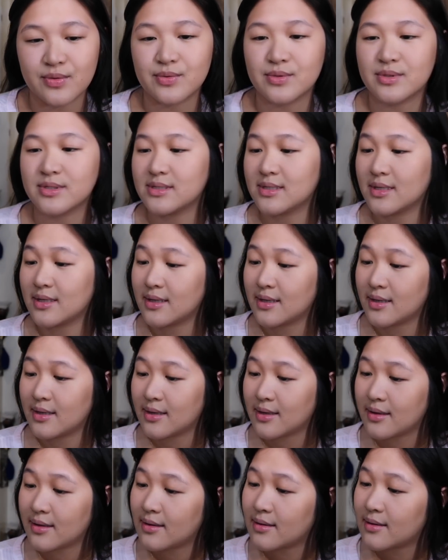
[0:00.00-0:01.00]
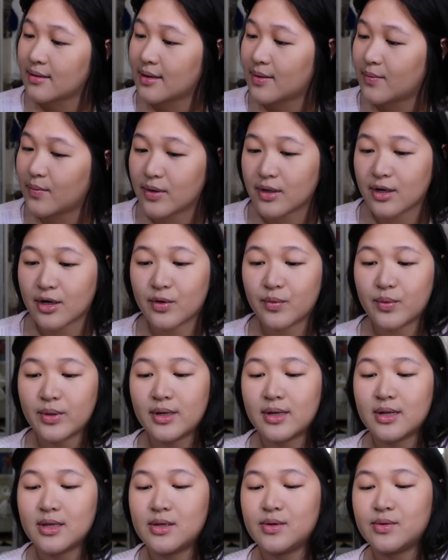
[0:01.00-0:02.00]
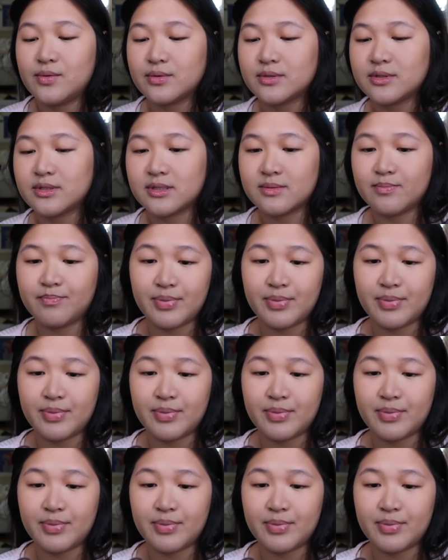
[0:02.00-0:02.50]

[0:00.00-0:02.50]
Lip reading: use, what were we gonna use?